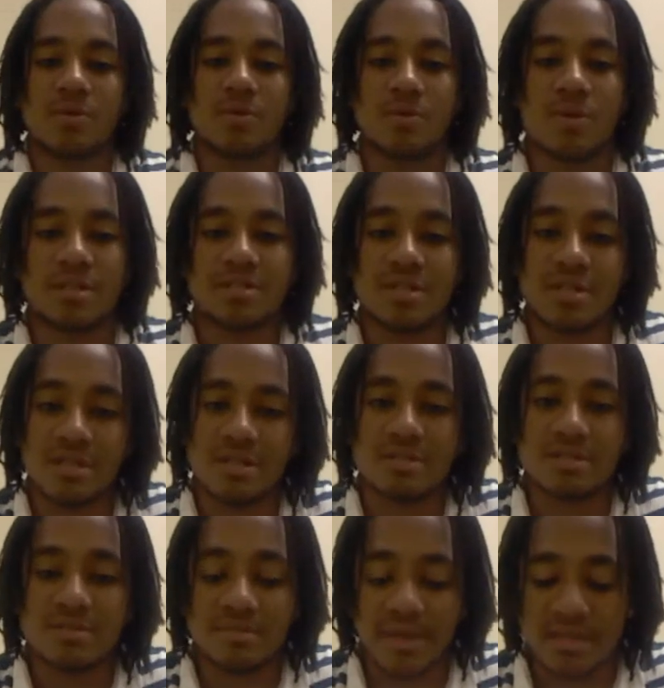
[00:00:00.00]
which
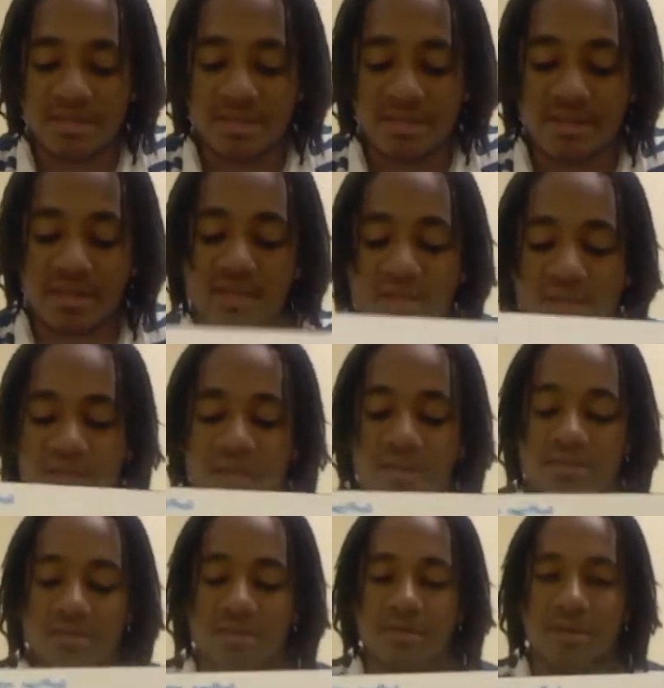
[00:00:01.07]
is basically leading
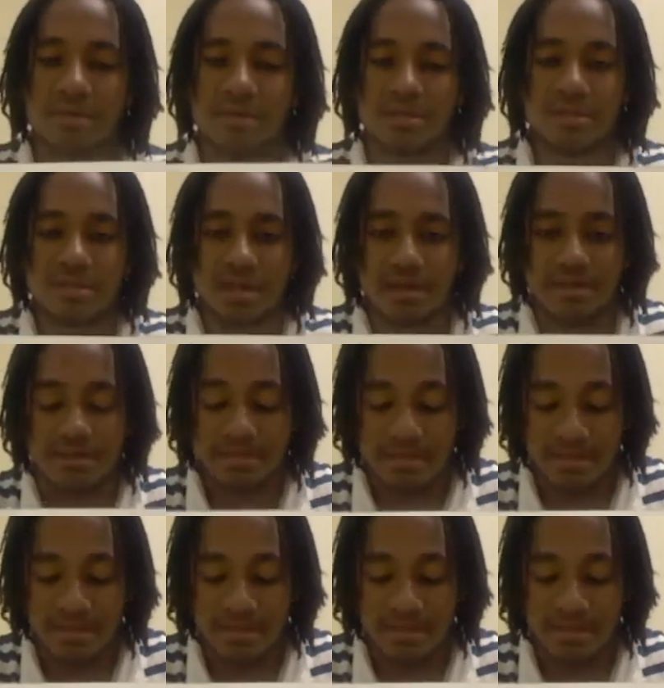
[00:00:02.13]
into Riemann sum.